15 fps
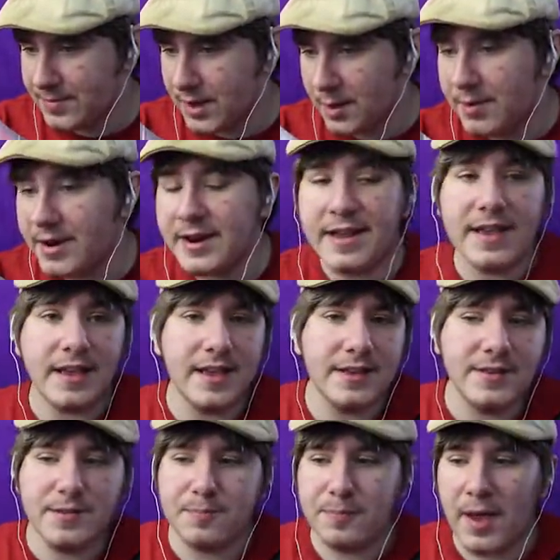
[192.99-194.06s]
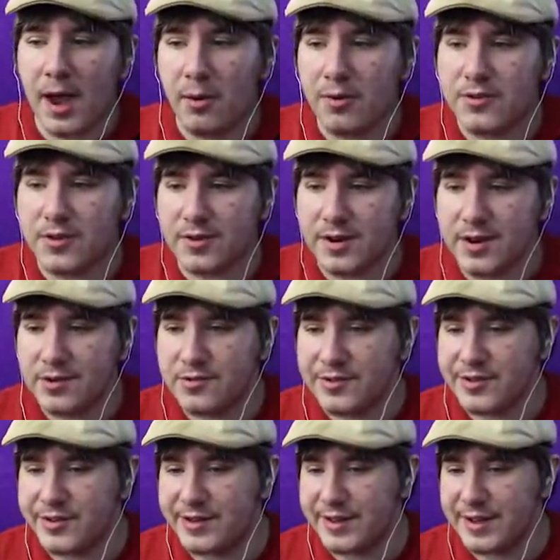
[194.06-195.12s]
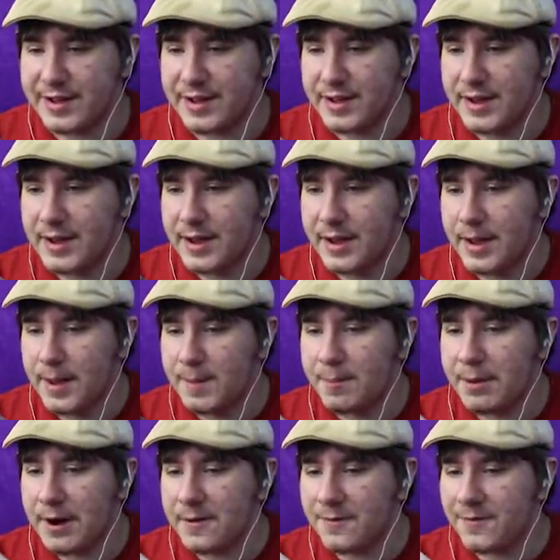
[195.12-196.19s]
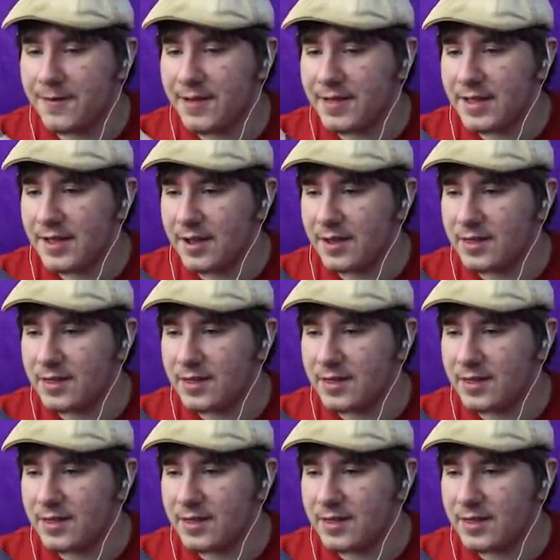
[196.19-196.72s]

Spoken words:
I mean, his powers are interesting, but I feel like a